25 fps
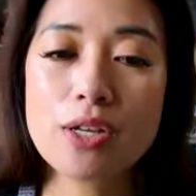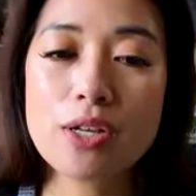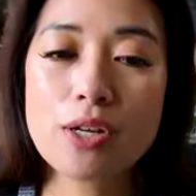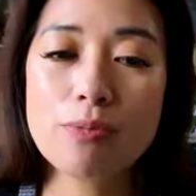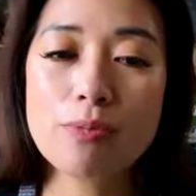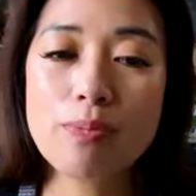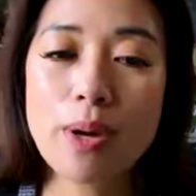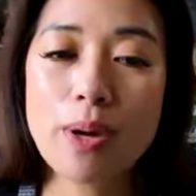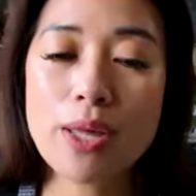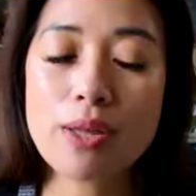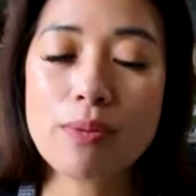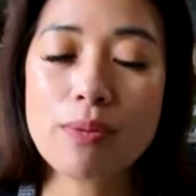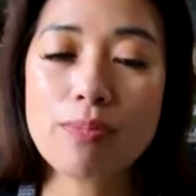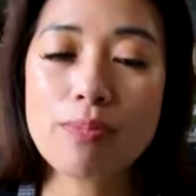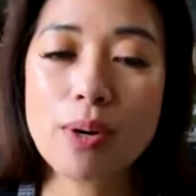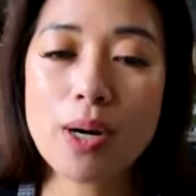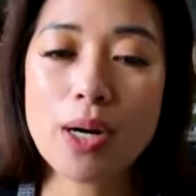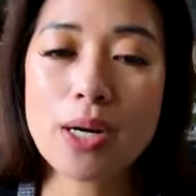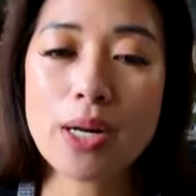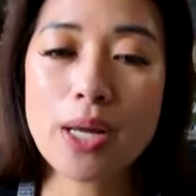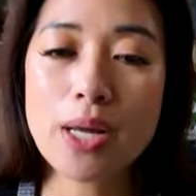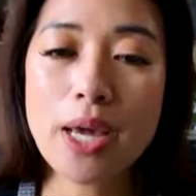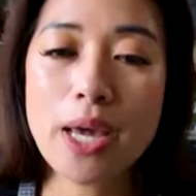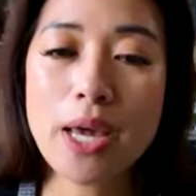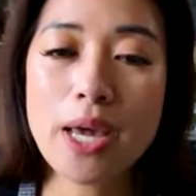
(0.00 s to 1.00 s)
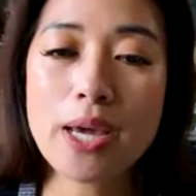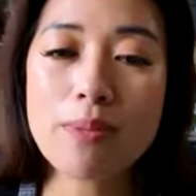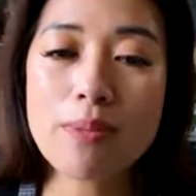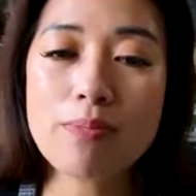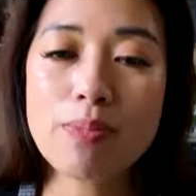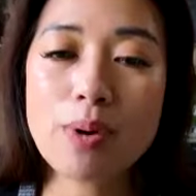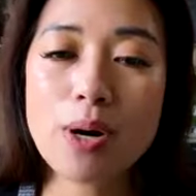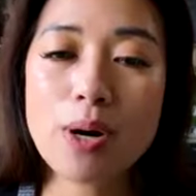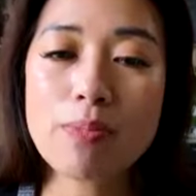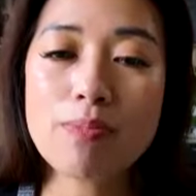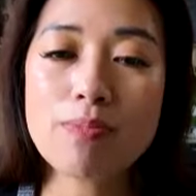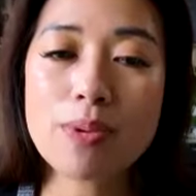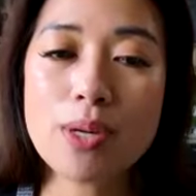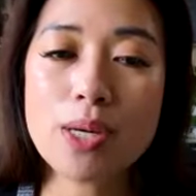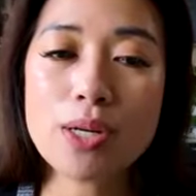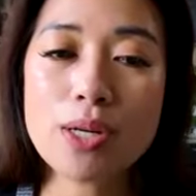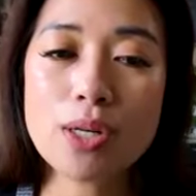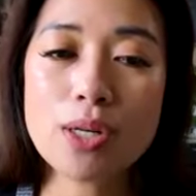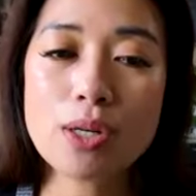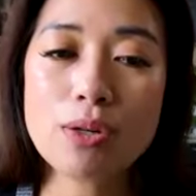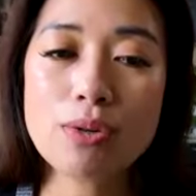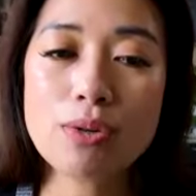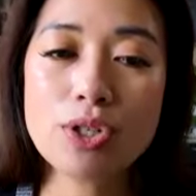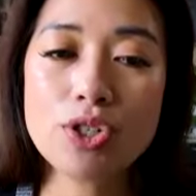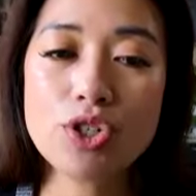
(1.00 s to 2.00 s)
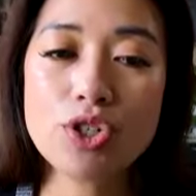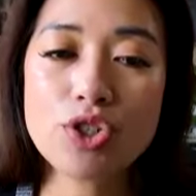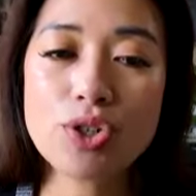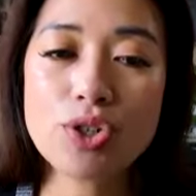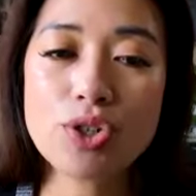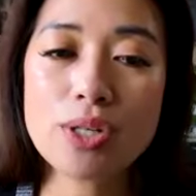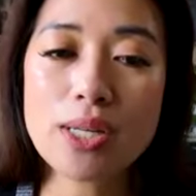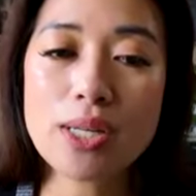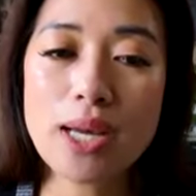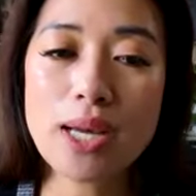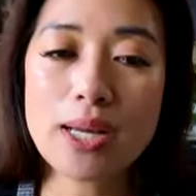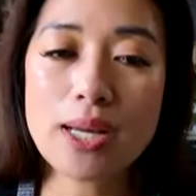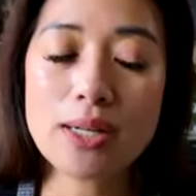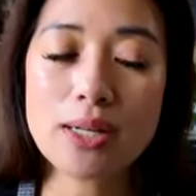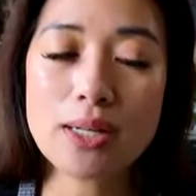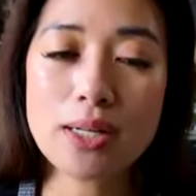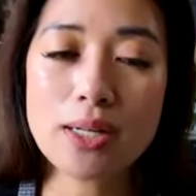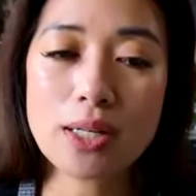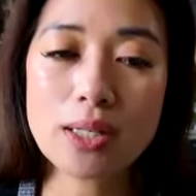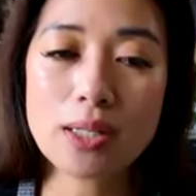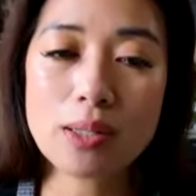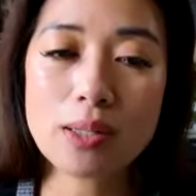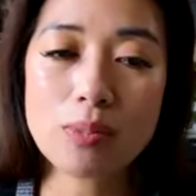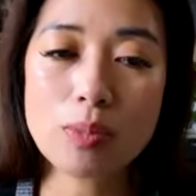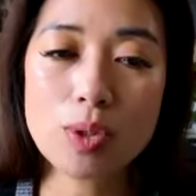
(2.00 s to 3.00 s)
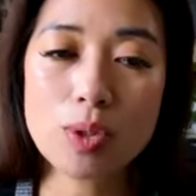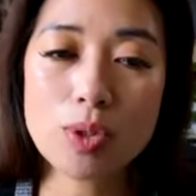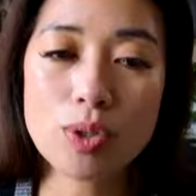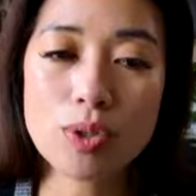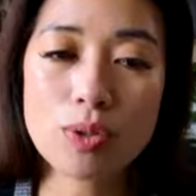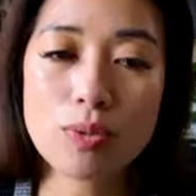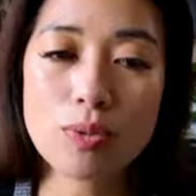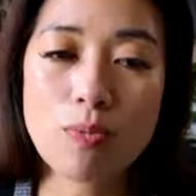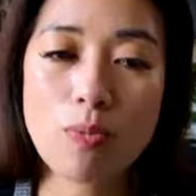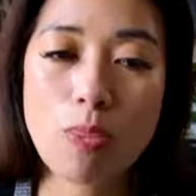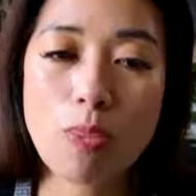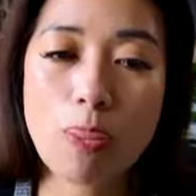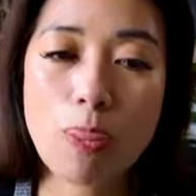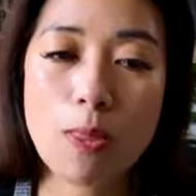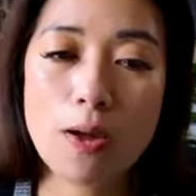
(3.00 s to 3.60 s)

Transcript: You'll pay the Part A and Part B coinsurance and deductibles.